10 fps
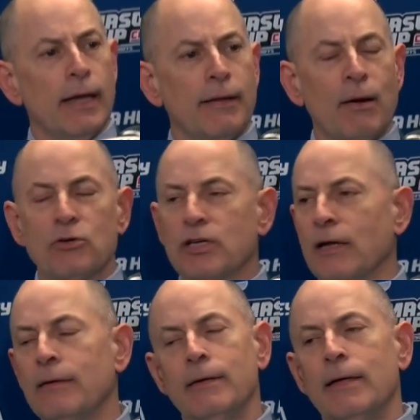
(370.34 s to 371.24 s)
yeah, that was
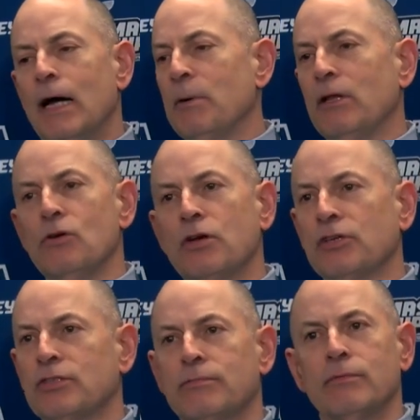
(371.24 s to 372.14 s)
a, I mean,
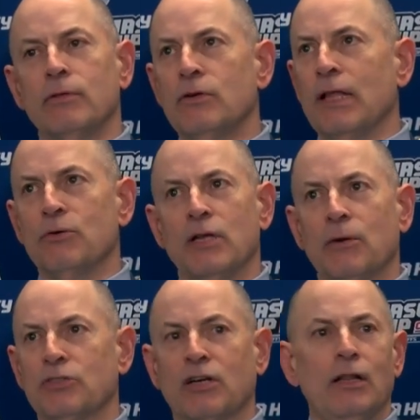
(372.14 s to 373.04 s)
Lucas,
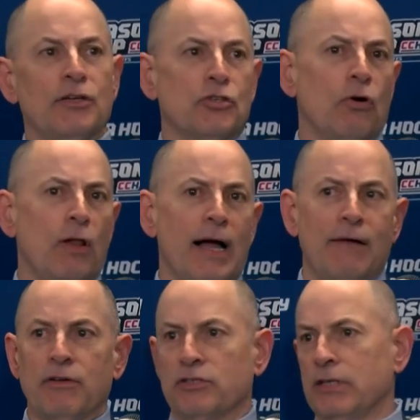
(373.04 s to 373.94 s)
that was a clutch goal,
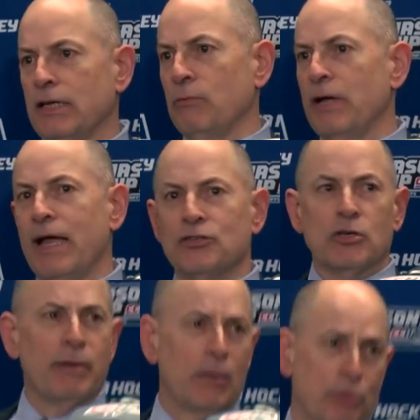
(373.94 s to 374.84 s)
obviously. We
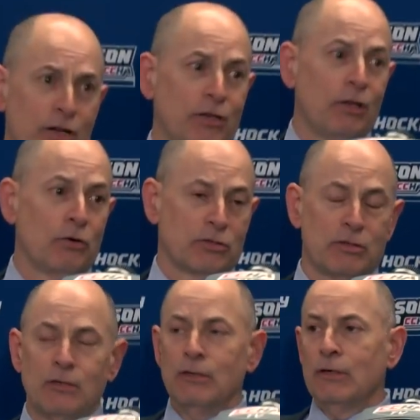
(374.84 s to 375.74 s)
answered back pretty
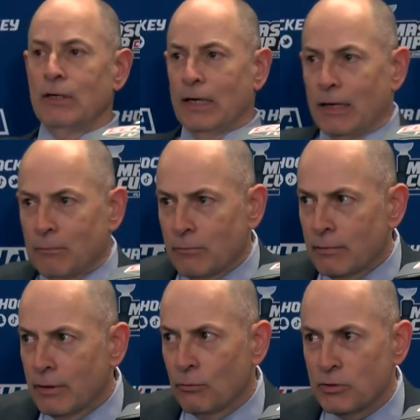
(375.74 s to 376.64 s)
close. And
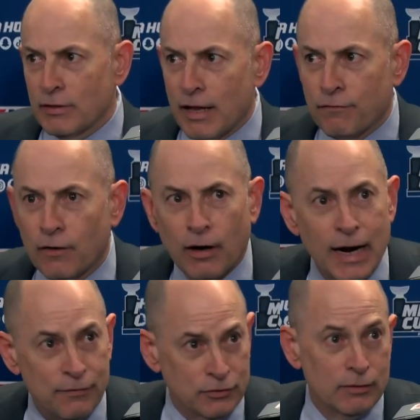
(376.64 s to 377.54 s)
it wasn't that far
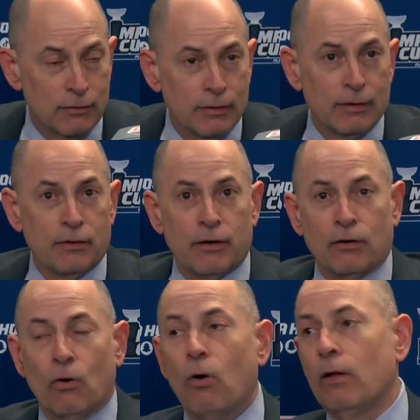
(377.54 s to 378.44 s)
after their
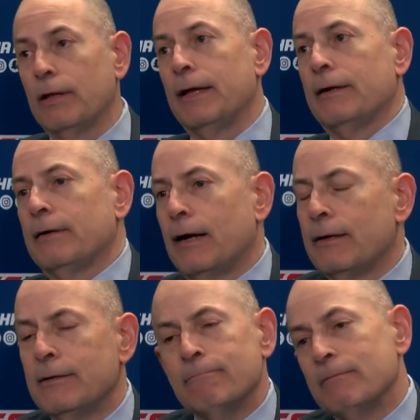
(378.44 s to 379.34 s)
goal. And
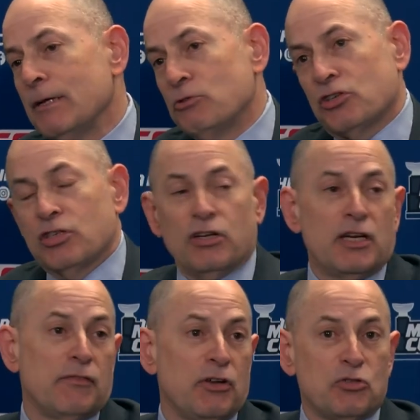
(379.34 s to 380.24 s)
it was just a good
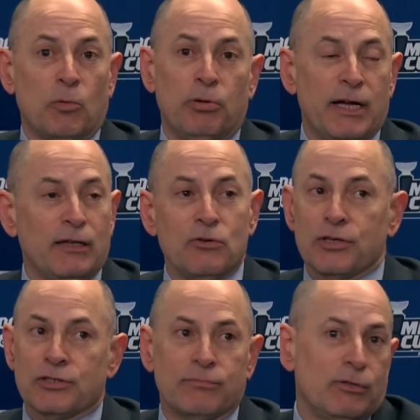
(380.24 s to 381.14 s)
individual play. And
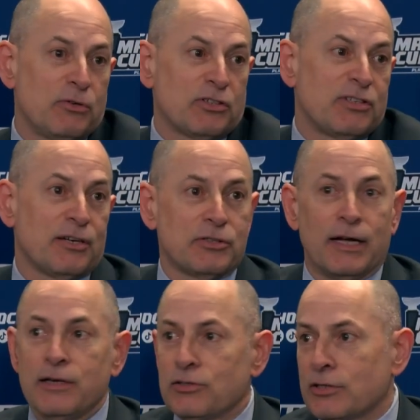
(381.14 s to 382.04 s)
Lucas does
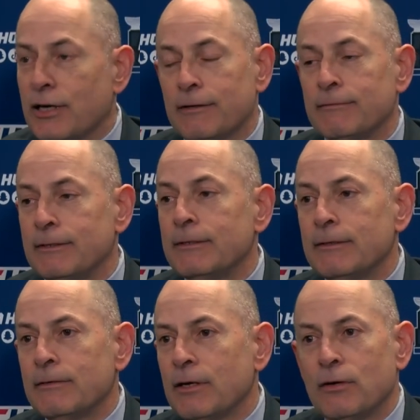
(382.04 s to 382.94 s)
that. He's,
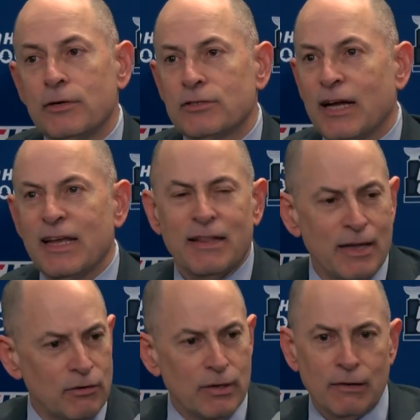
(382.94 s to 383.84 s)
you know, he's got, I
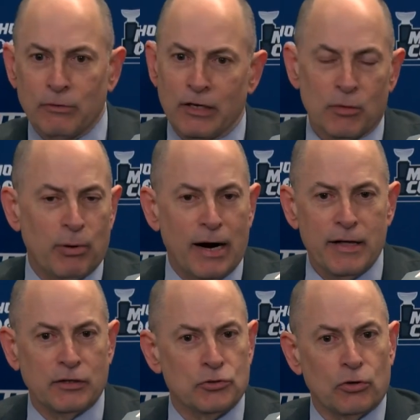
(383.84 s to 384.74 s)
think he had really good
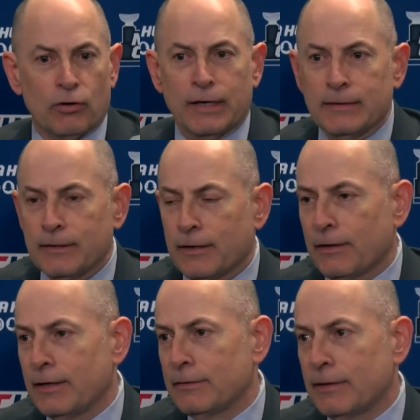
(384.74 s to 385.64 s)
body control right
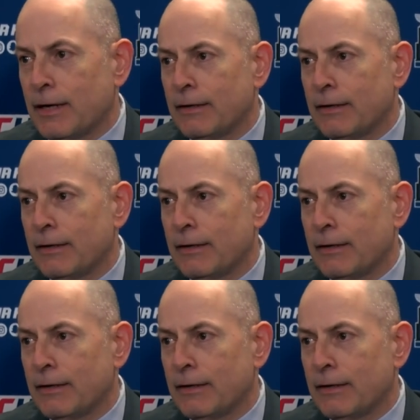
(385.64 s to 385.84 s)
there. And